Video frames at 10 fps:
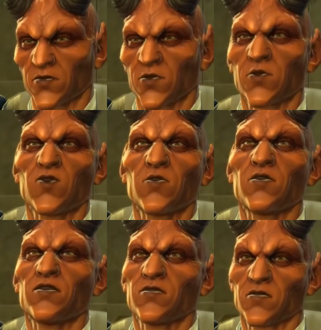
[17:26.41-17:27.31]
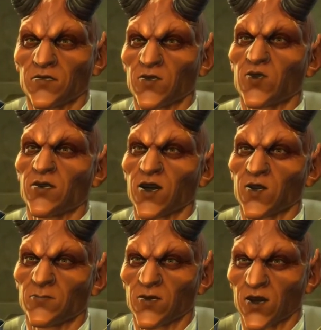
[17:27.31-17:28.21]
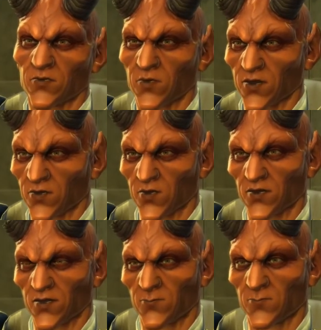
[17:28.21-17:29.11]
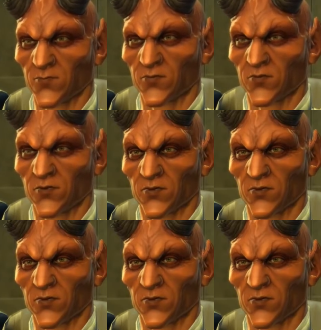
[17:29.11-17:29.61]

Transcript: But we're really turning out to make quite the team.